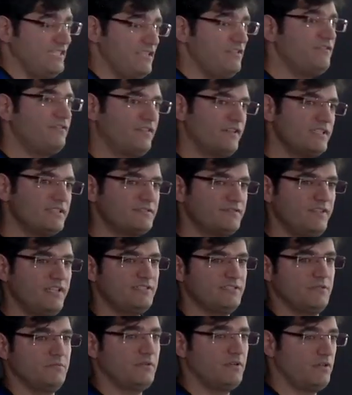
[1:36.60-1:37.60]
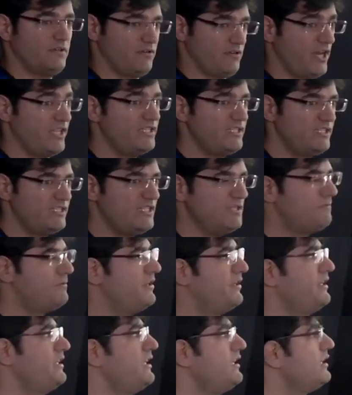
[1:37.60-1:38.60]
at the inference phase, I'm running
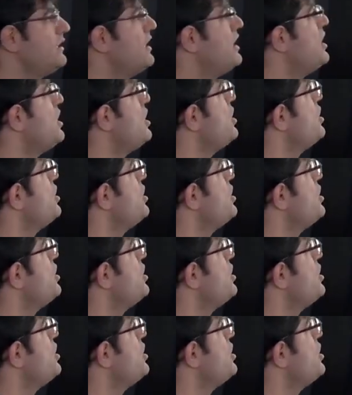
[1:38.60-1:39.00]
deep learning.